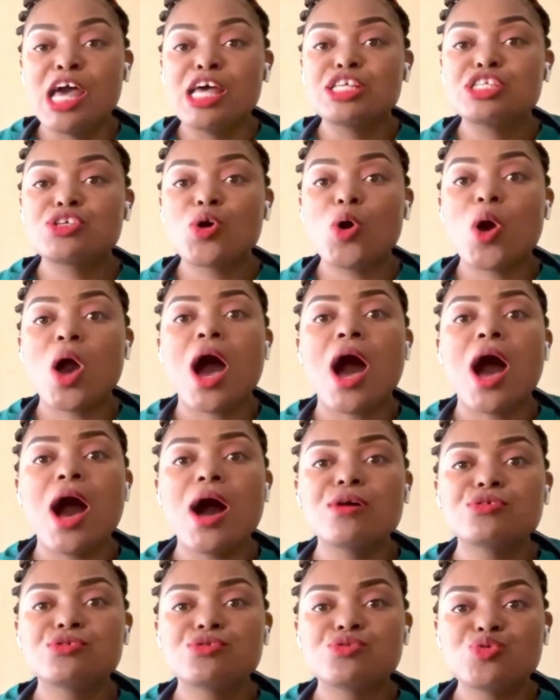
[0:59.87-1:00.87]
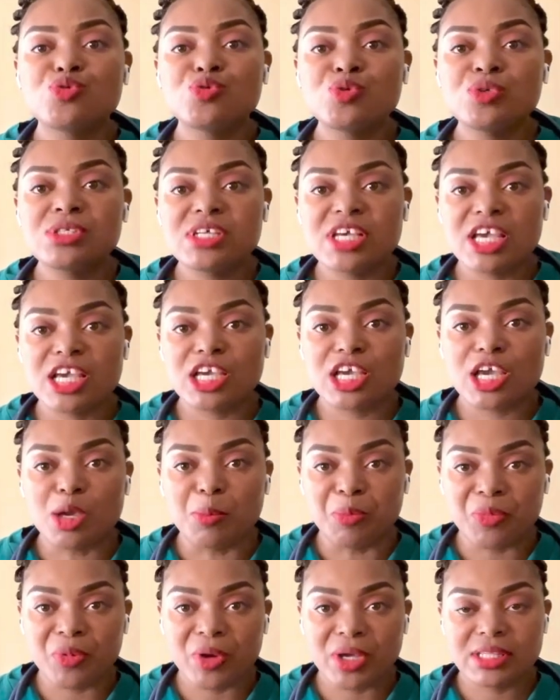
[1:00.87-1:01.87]
So how do you take a
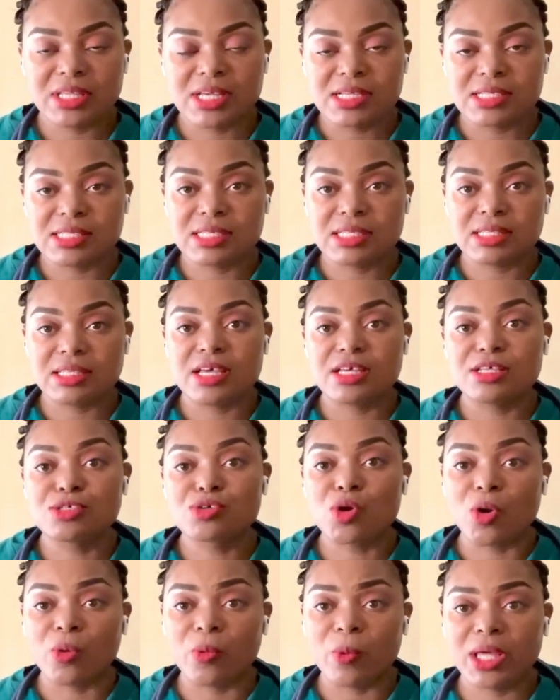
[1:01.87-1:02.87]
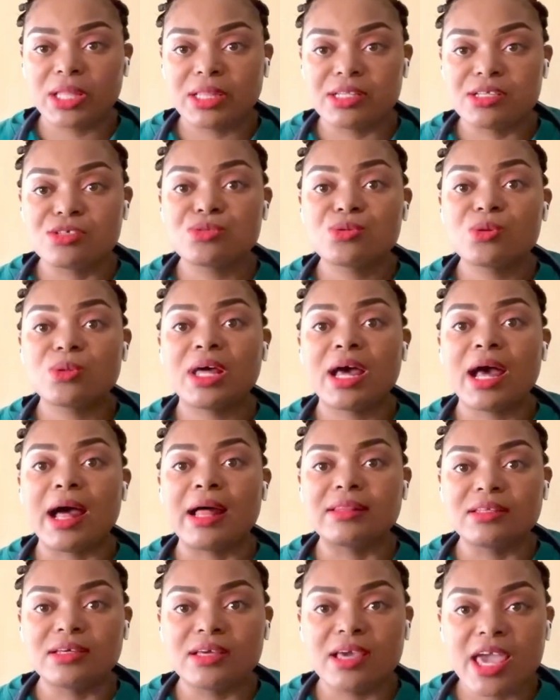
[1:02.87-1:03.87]
pregnancy test correctly so that at the